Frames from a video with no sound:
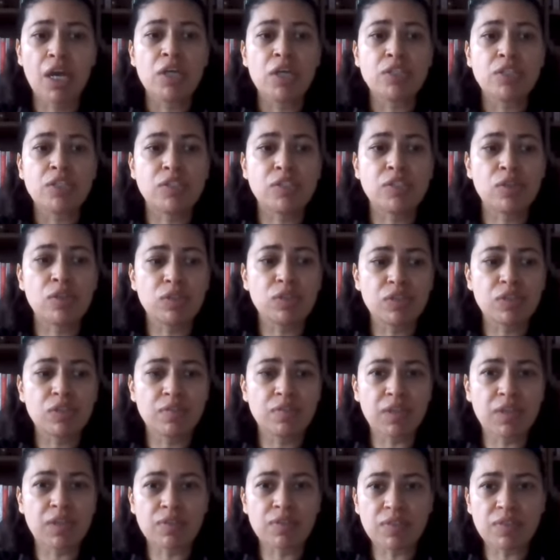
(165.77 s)
So the
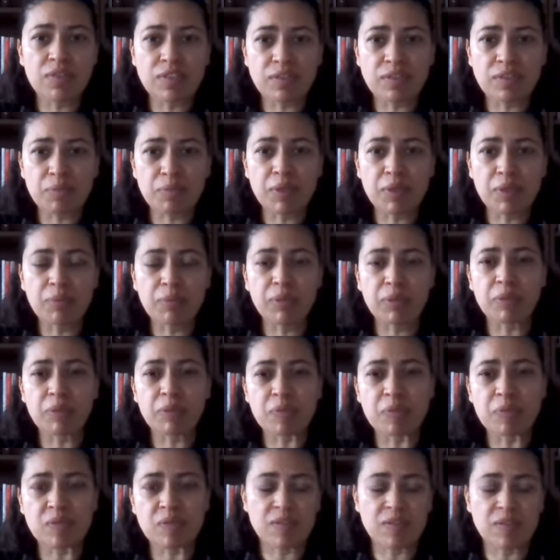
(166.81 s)
way we speak might
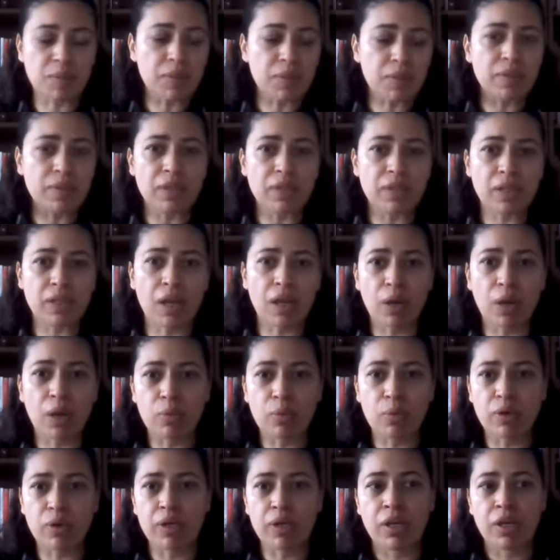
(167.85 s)
be similar in
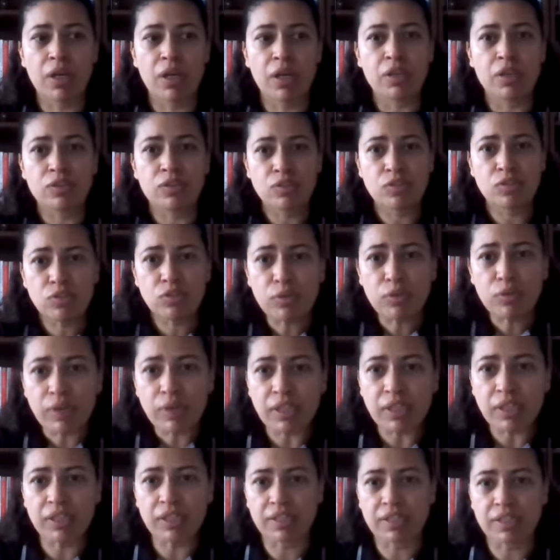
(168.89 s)
our
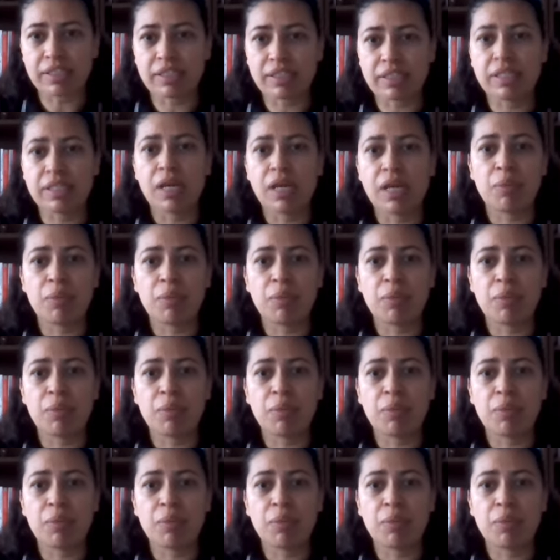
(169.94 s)
circles,